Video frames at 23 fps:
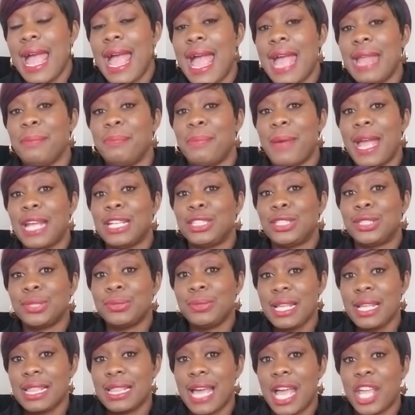And by
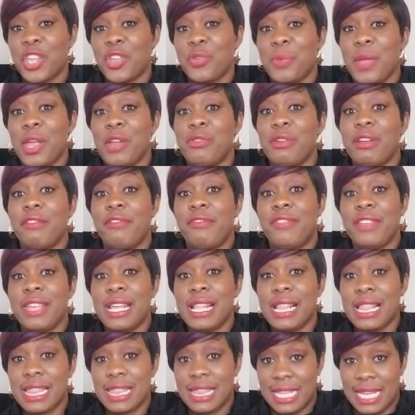doing that, you may
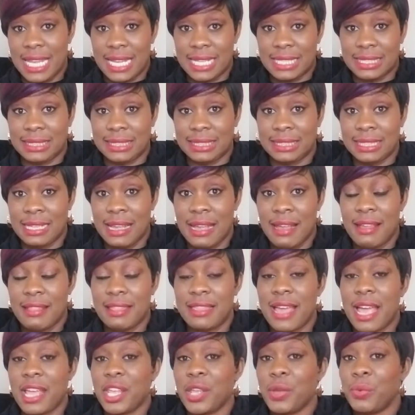reveal things
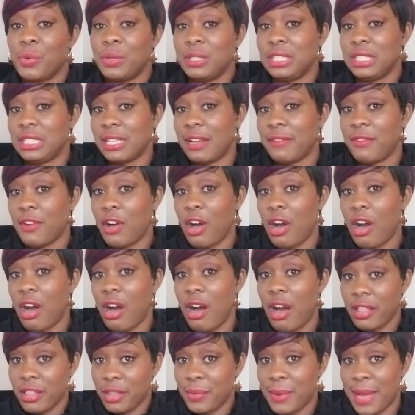that you wouldn't have
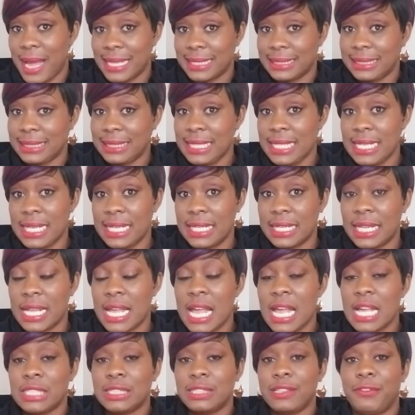otherwise
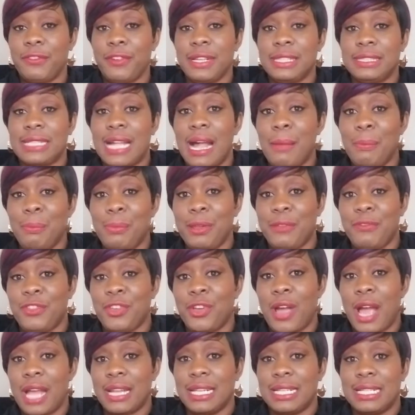seen. So, for example, if
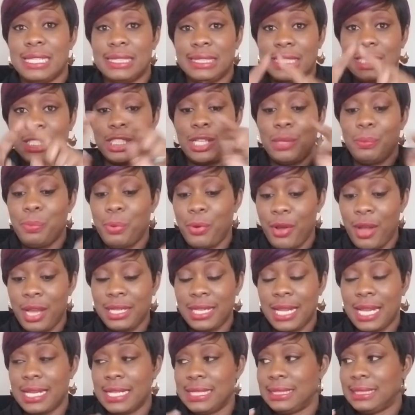you're at a decision point
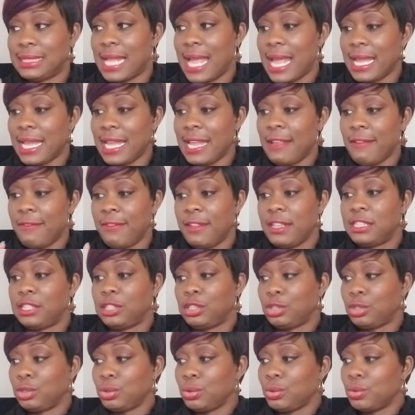and it's like, if
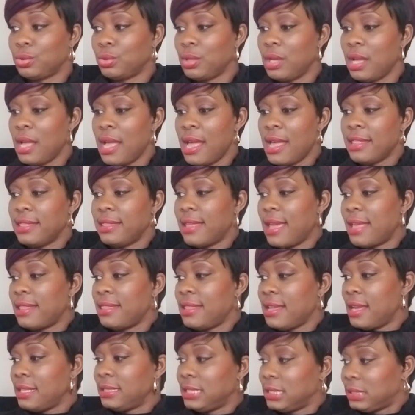it's true, then
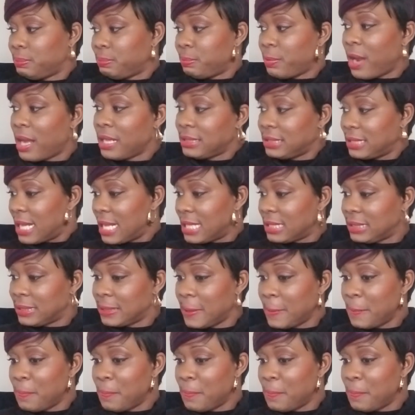there's this process.